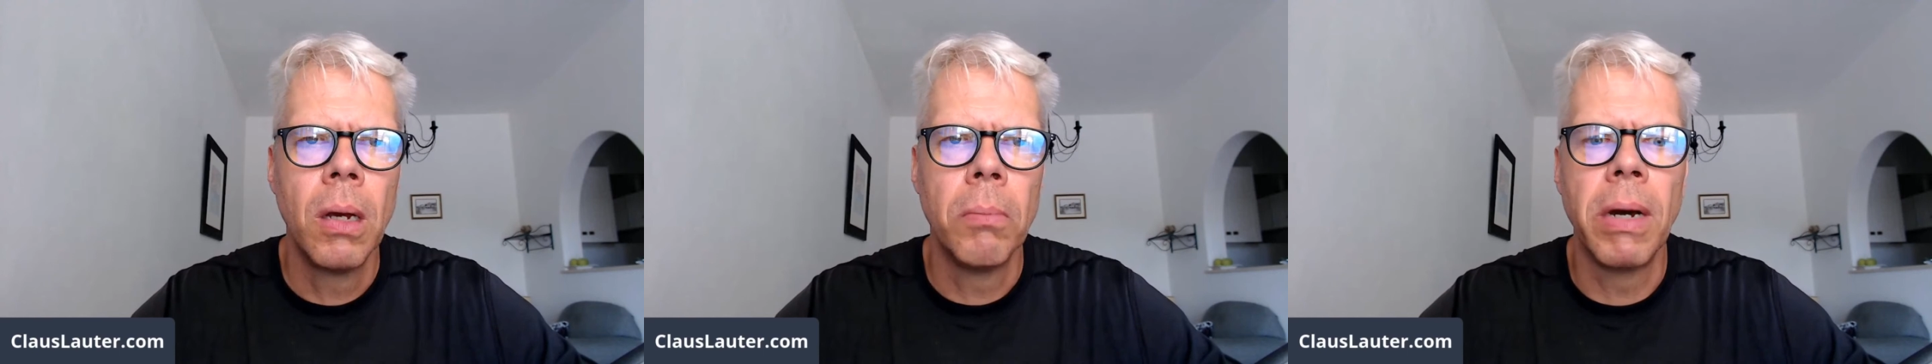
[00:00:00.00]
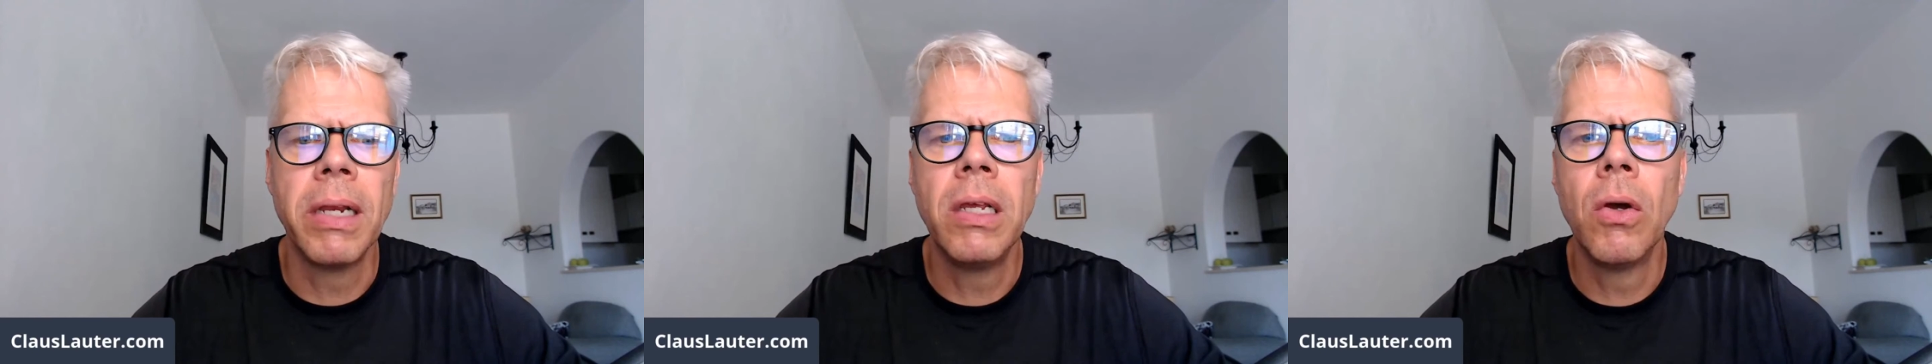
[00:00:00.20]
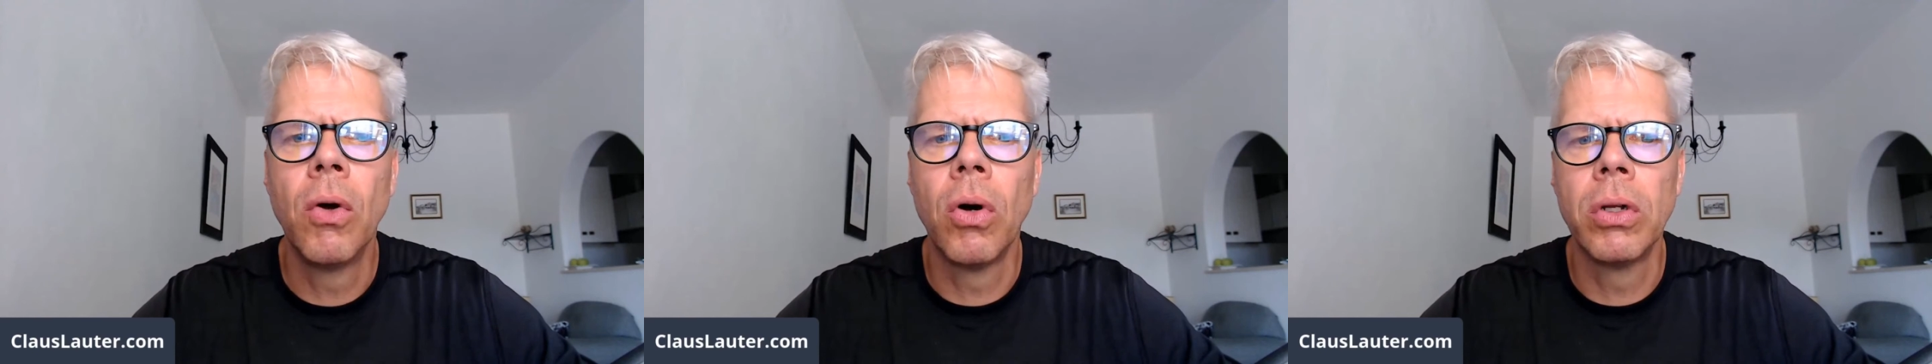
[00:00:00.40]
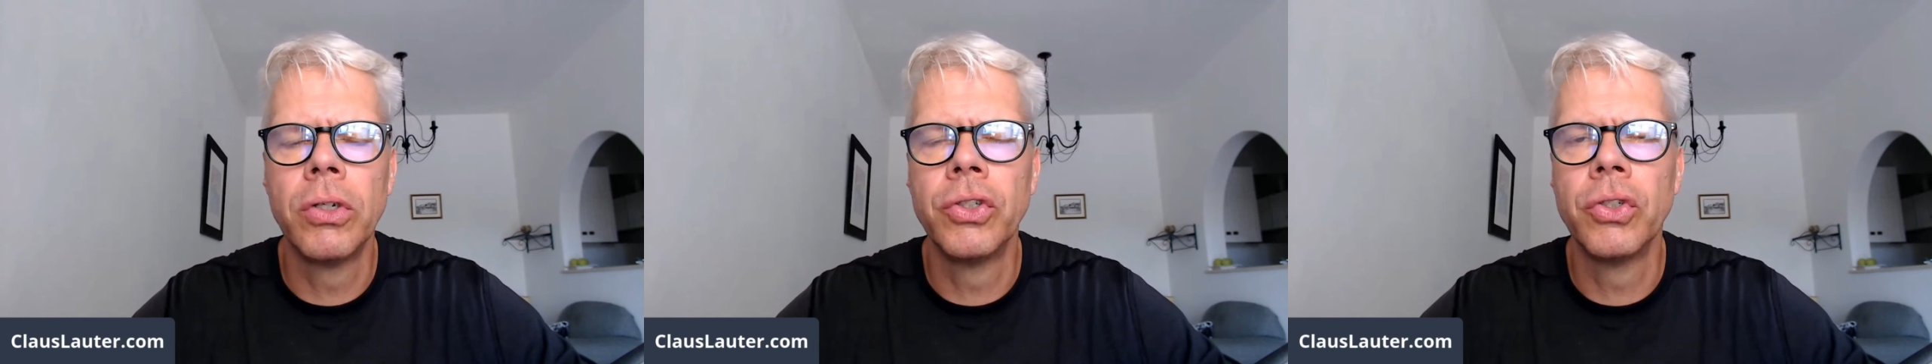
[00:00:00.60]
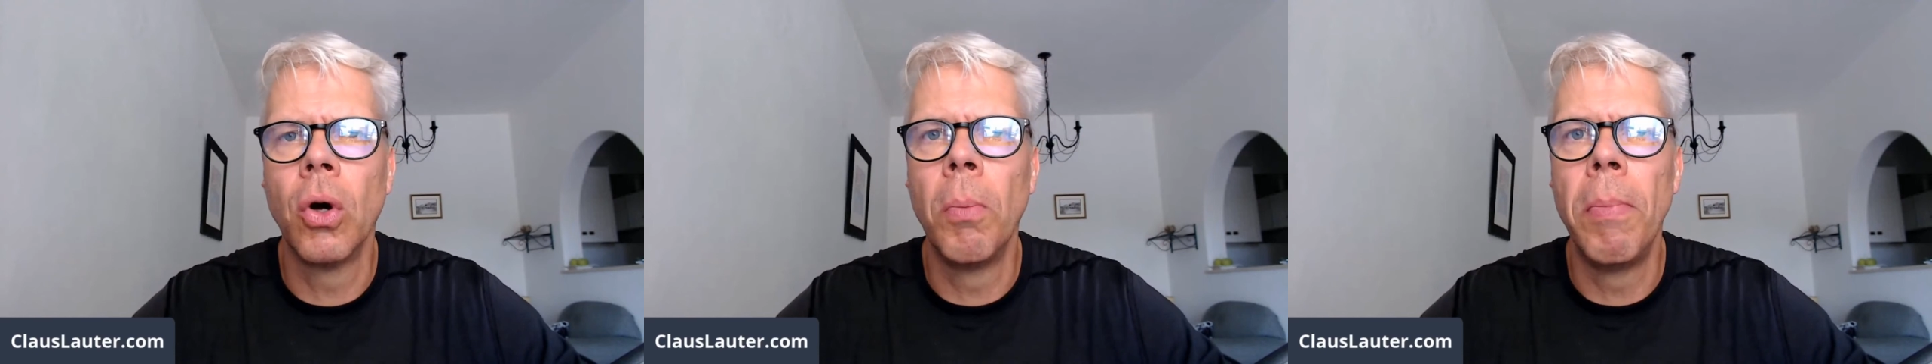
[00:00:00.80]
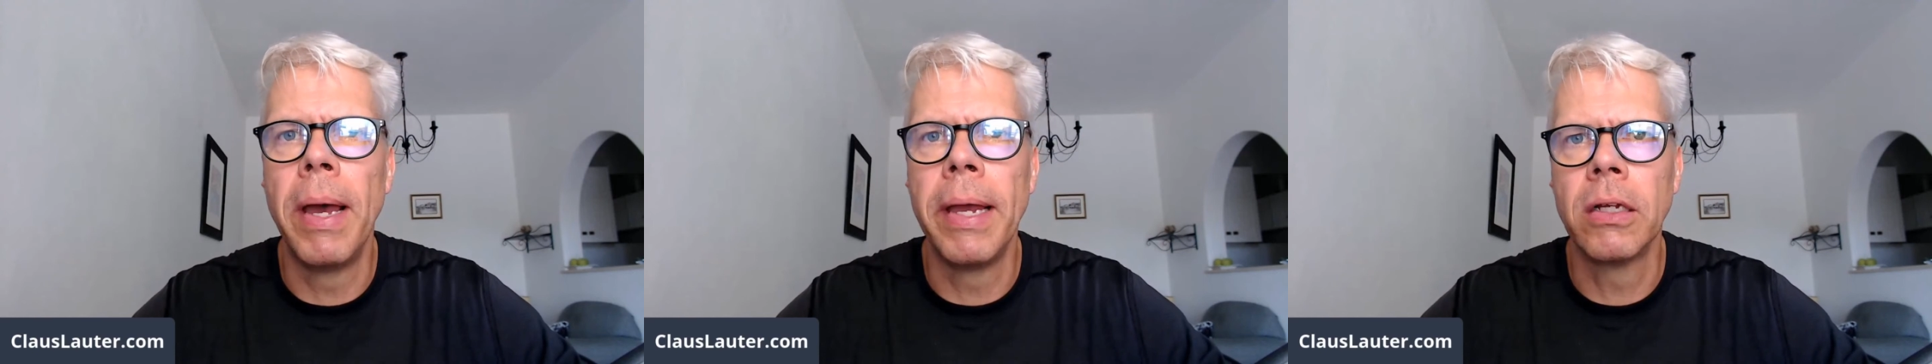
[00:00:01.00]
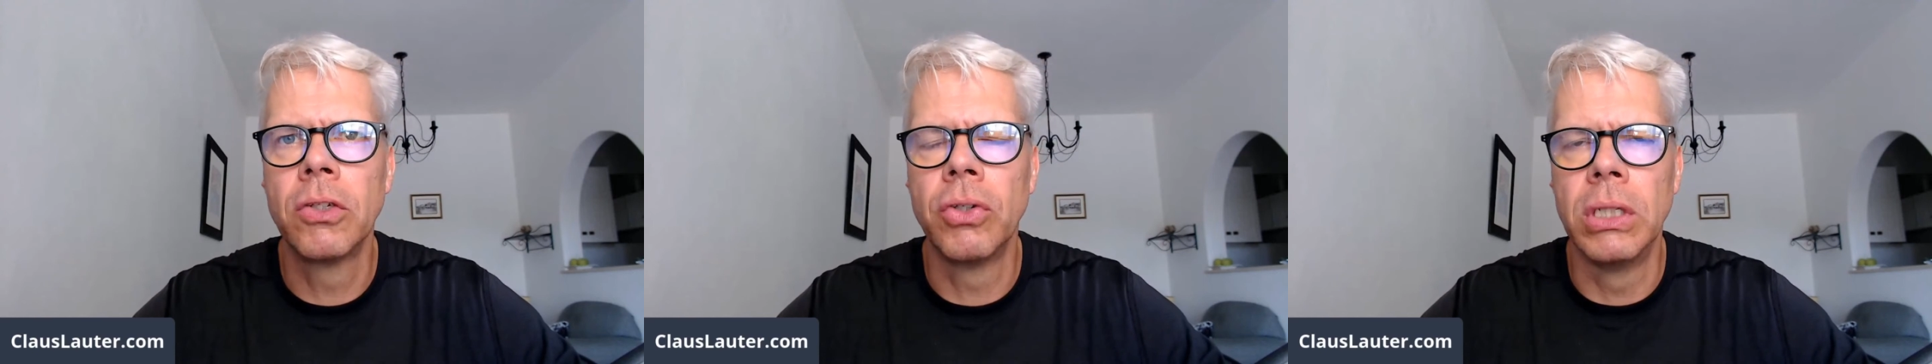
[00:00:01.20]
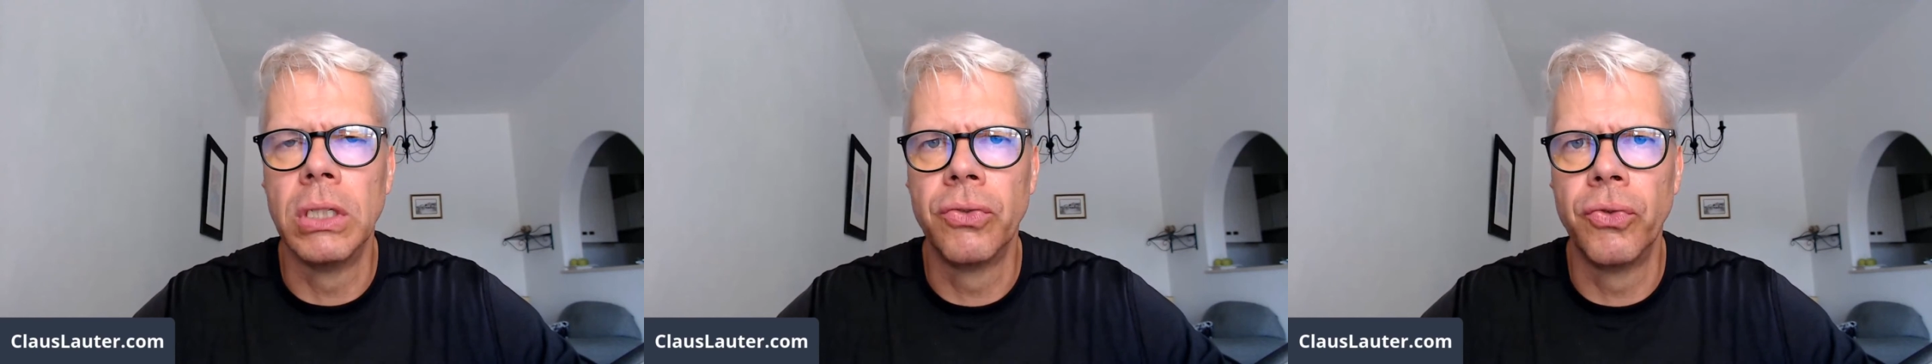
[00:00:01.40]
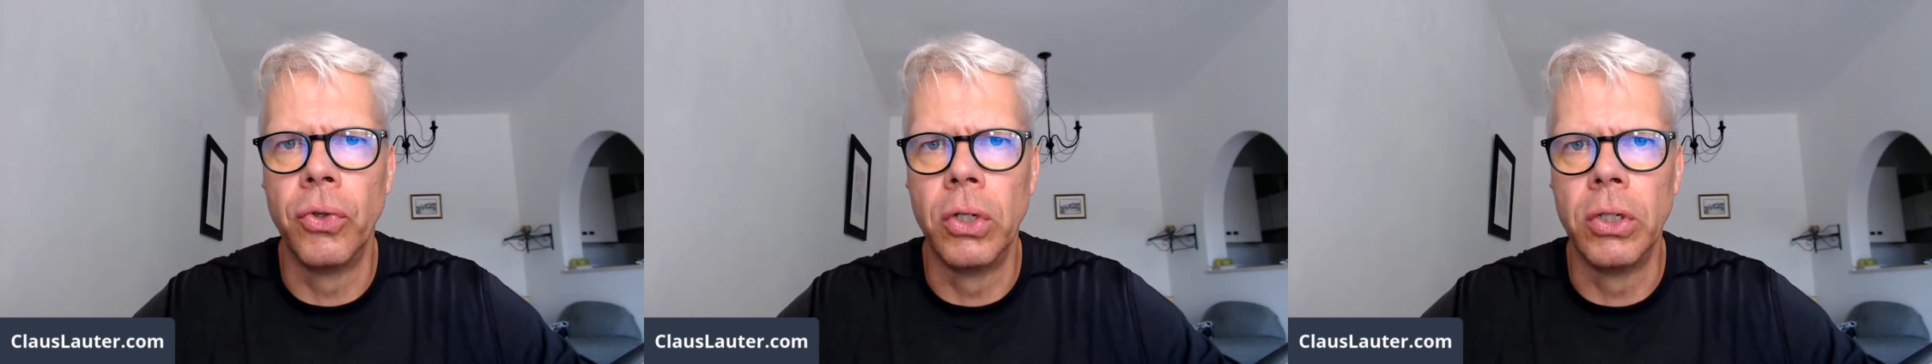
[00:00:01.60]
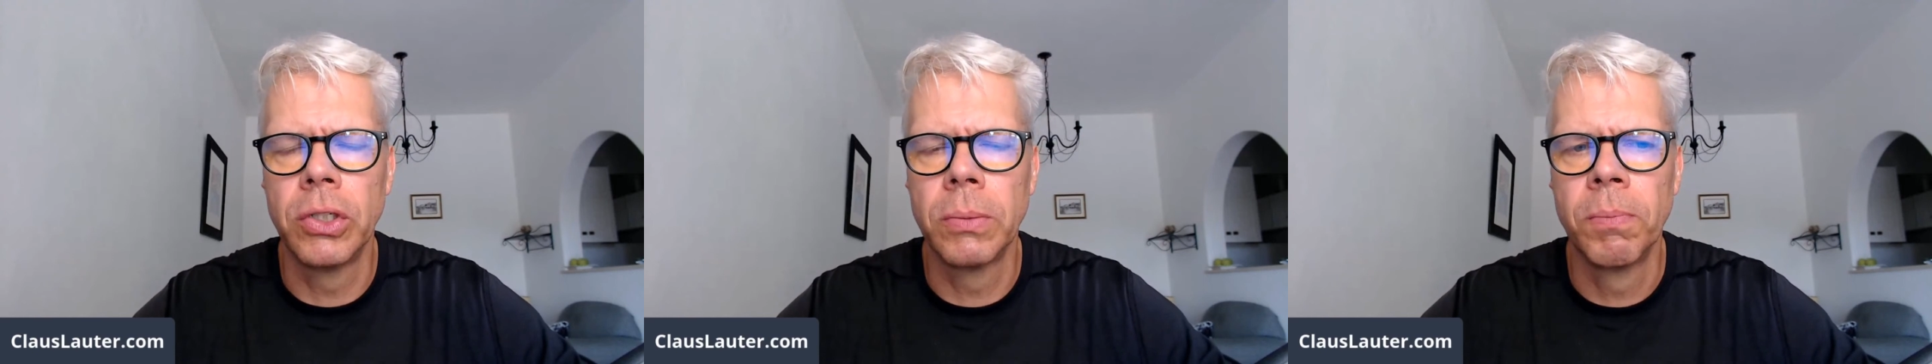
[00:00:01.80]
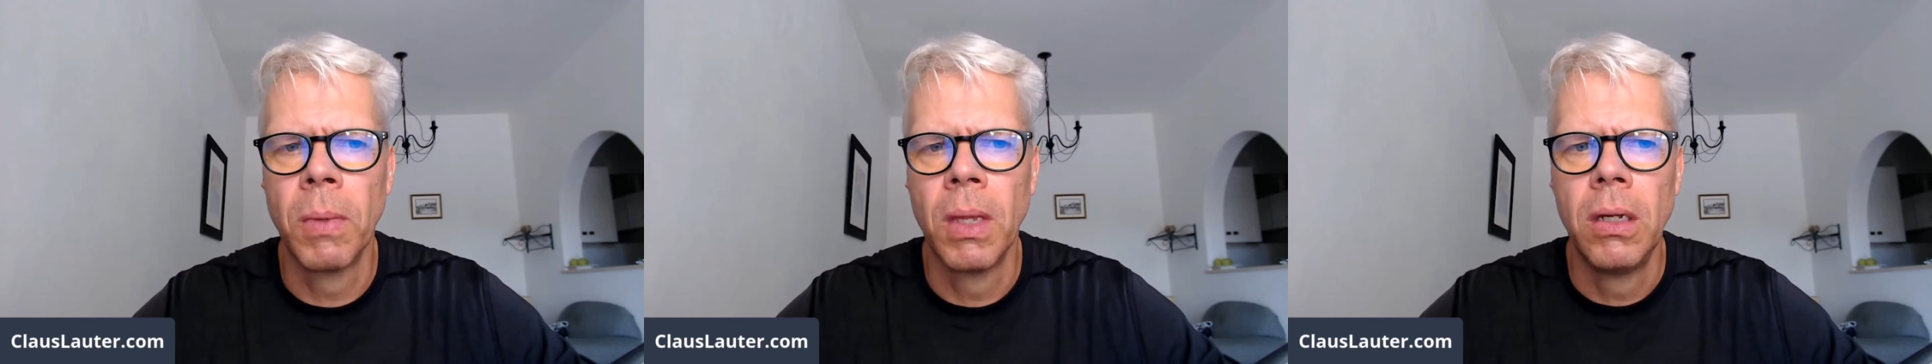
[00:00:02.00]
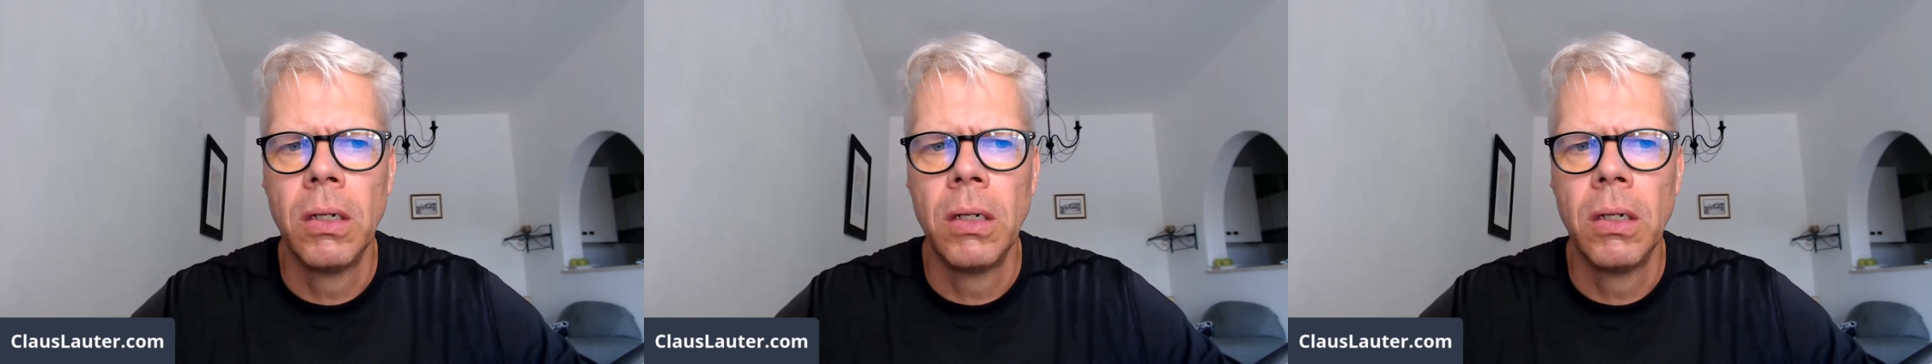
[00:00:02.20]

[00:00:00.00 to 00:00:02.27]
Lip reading: money orders, or bank transfers.